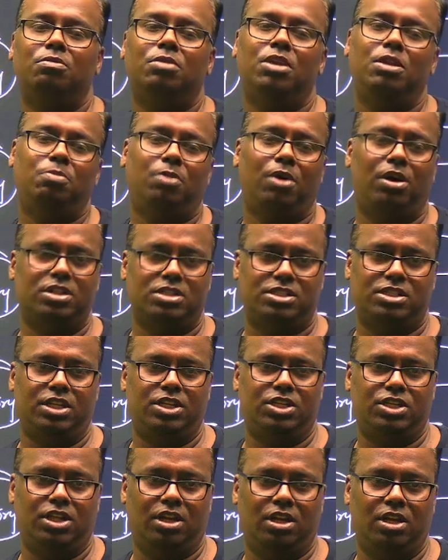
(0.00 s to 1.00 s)
power
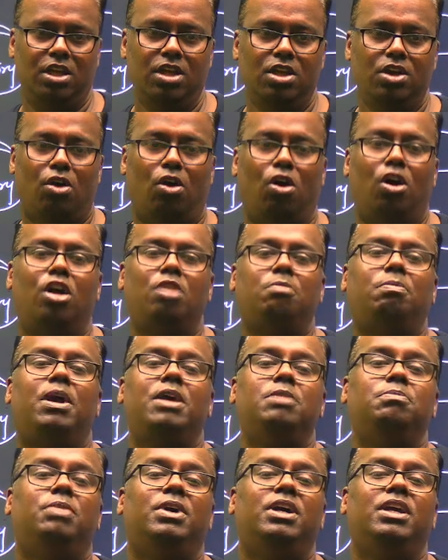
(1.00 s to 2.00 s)
station or by
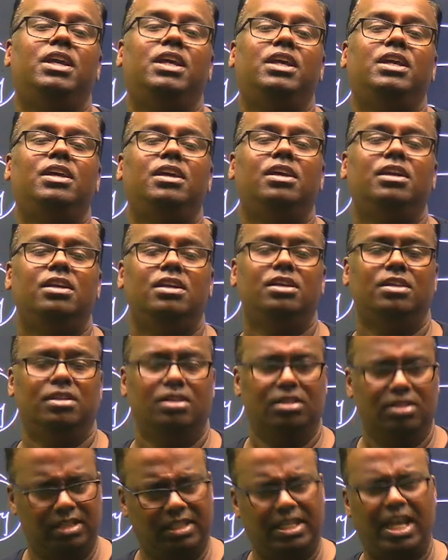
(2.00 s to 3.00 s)
burning
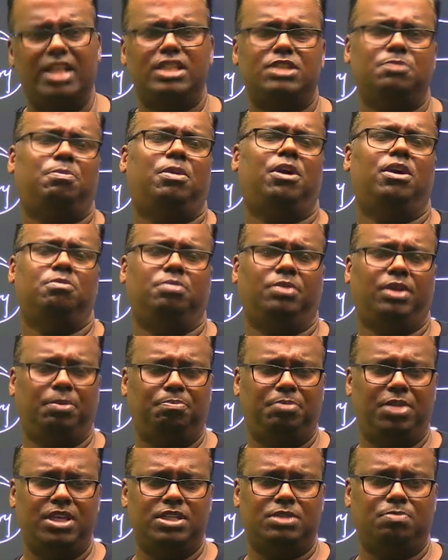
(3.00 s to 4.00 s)

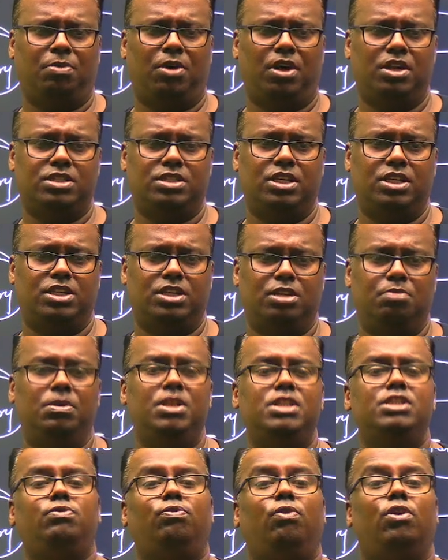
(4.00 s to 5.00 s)
gas-based power station. Means
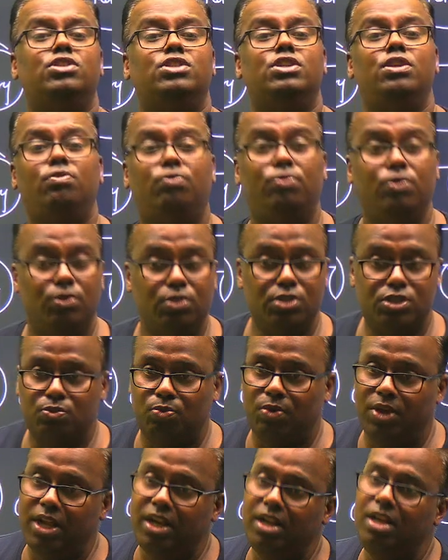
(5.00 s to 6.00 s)
fossil fuels
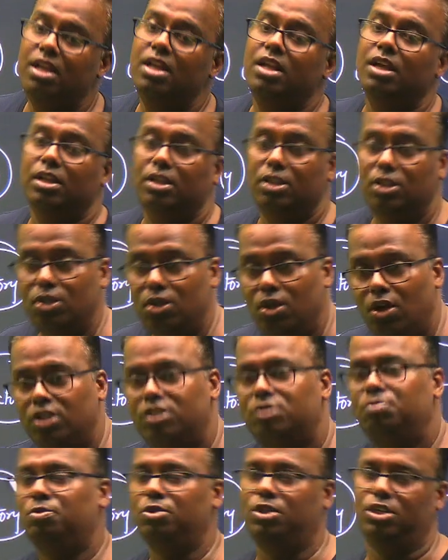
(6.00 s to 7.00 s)
were not
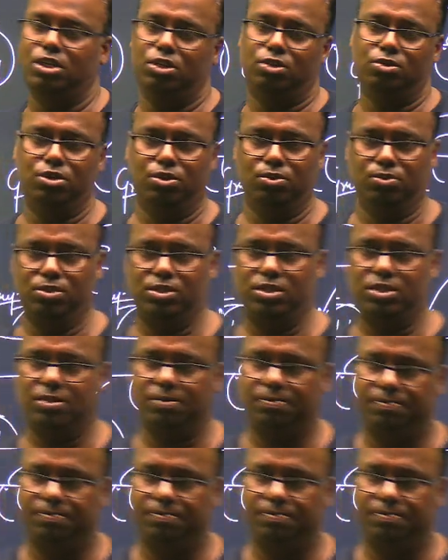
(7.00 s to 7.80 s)
put into use.